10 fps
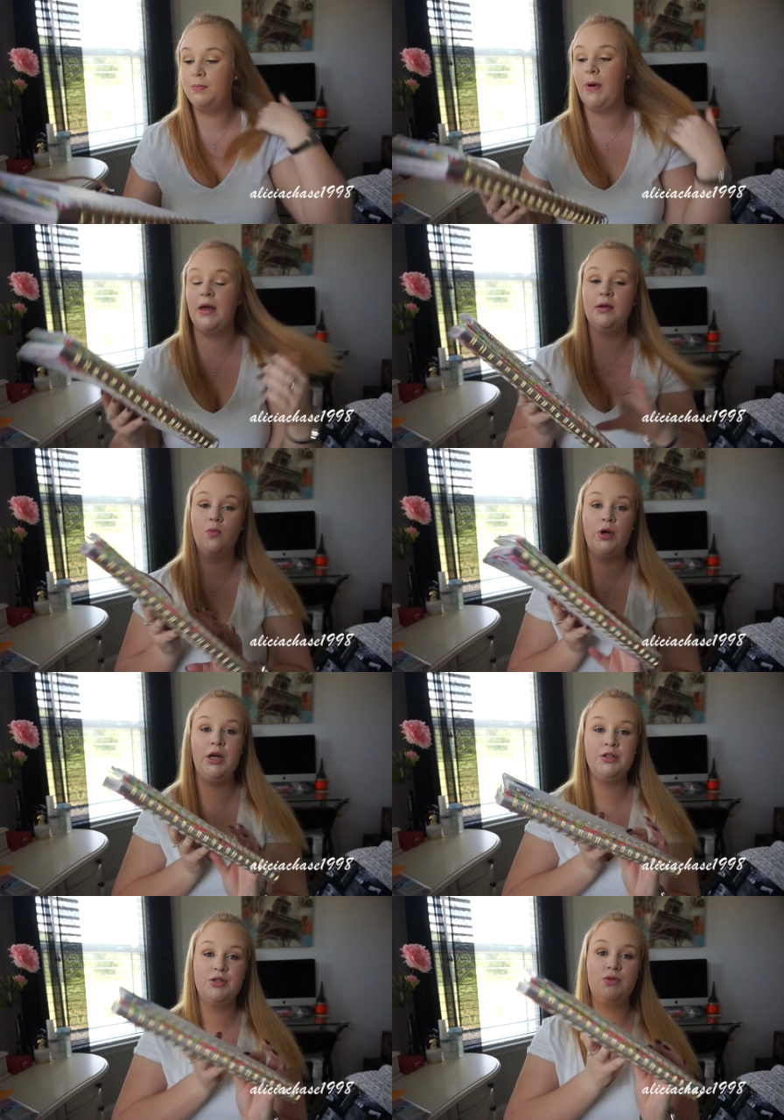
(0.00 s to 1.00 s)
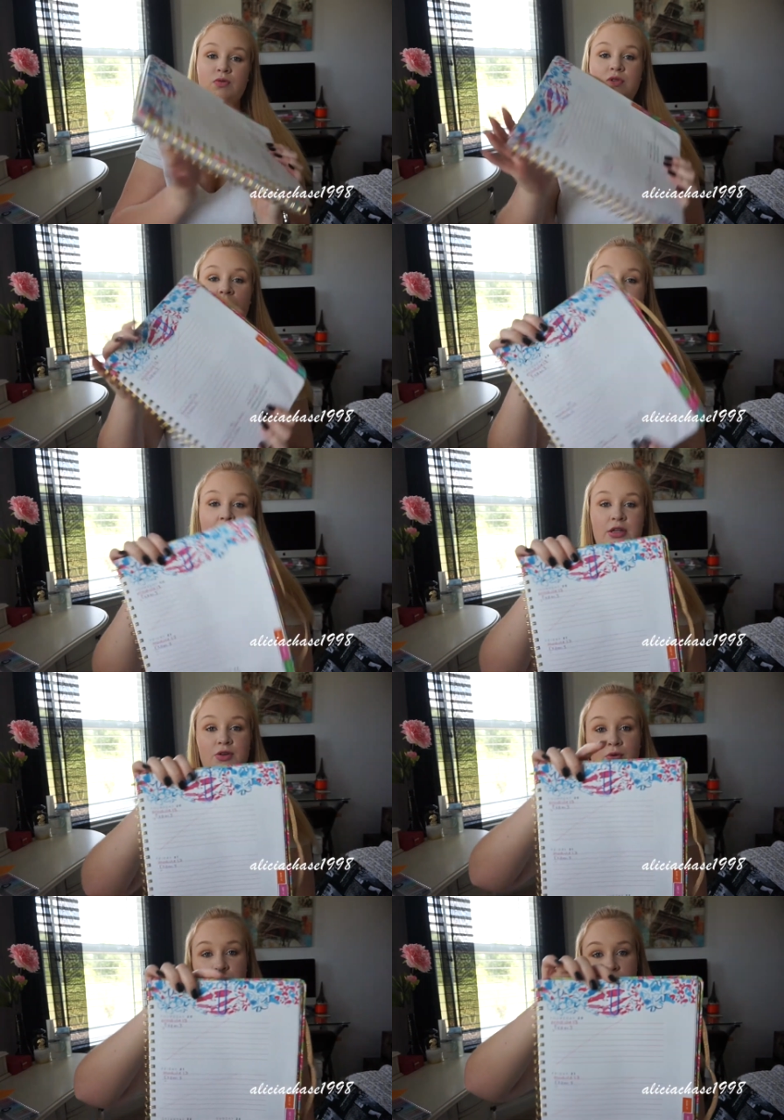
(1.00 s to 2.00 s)
But what I do so that I
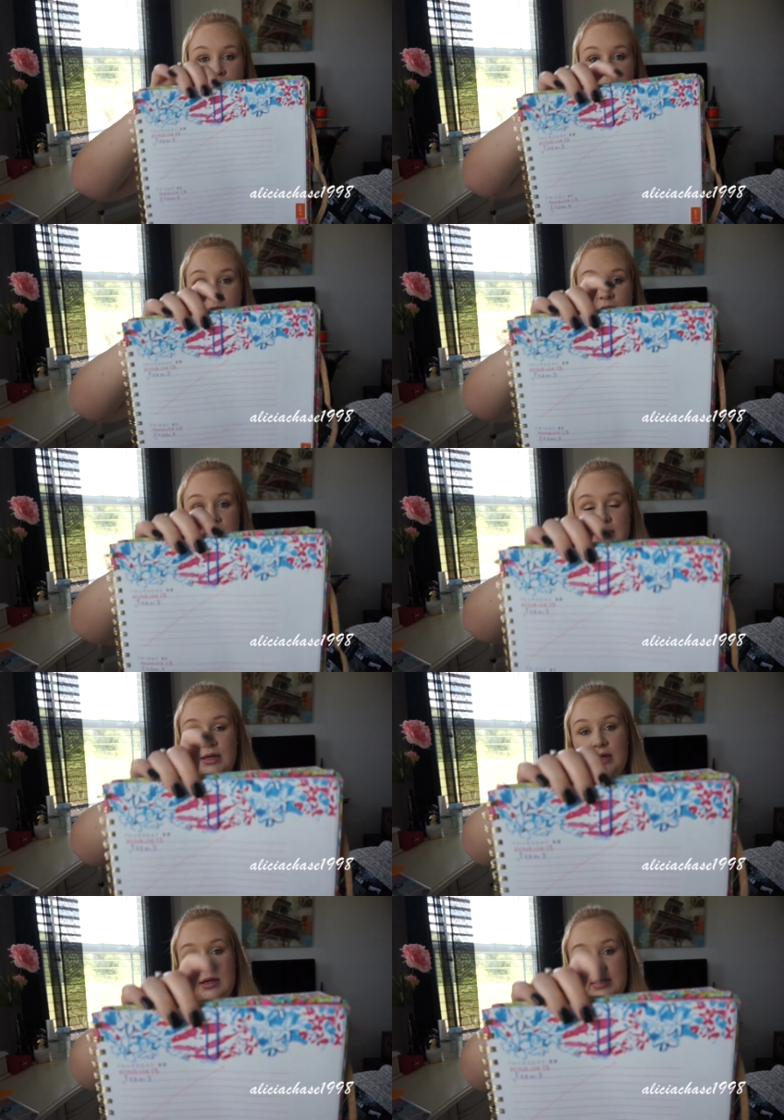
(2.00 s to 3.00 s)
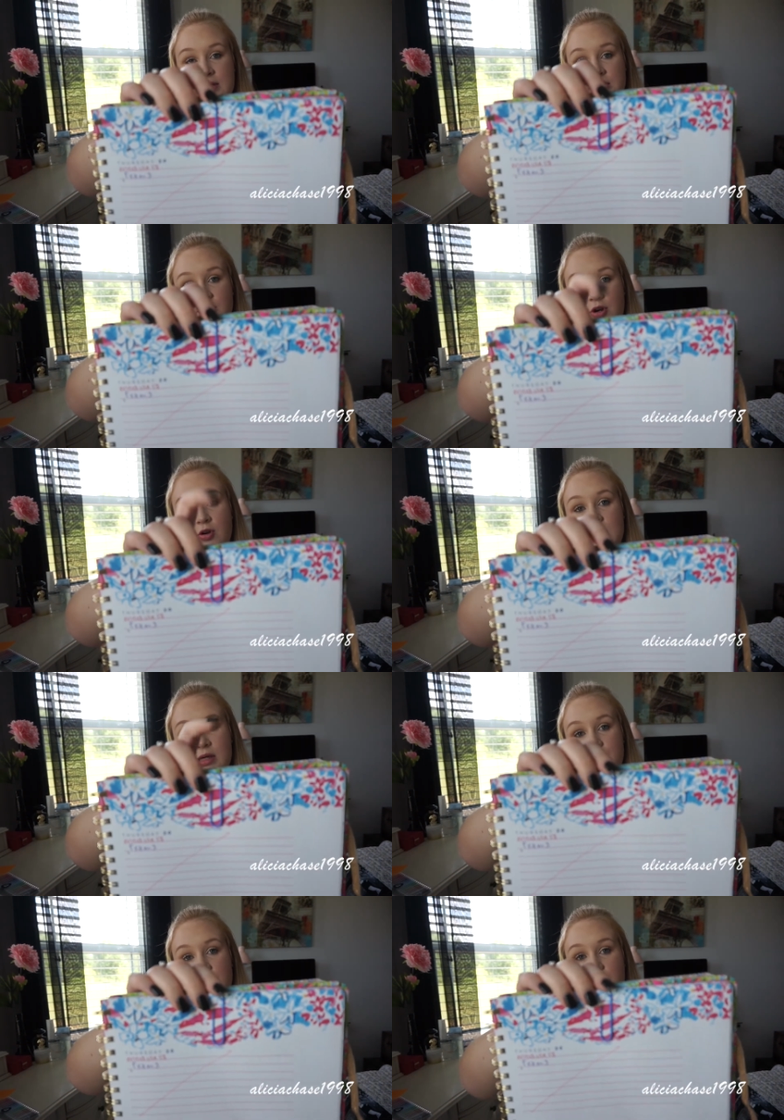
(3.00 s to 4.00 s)
don't lose my place and I can easily turn is
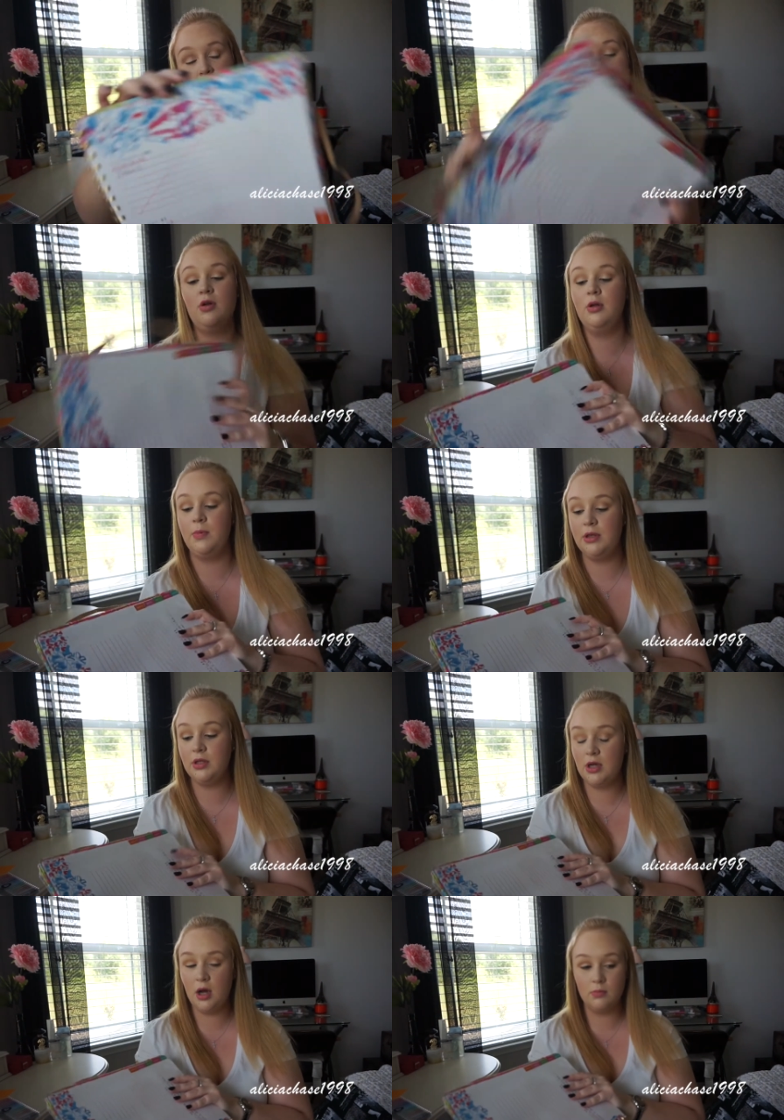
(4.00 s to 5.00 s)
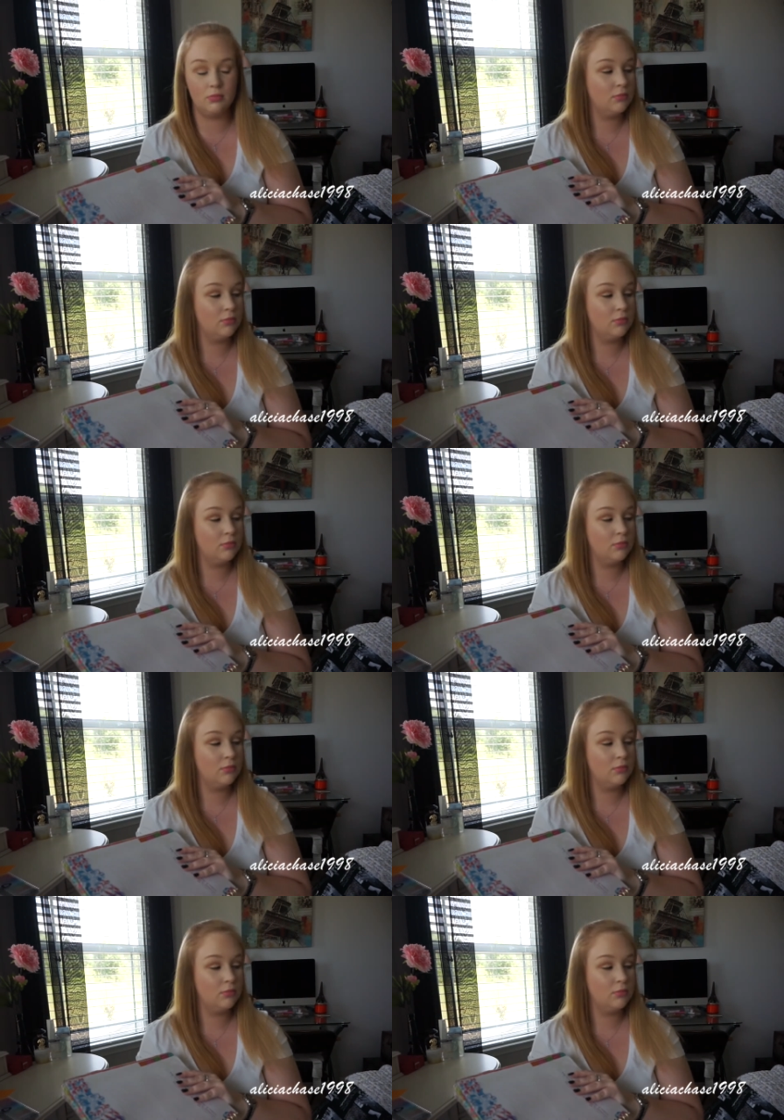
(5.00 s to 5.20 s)
I put a paper clip at the top.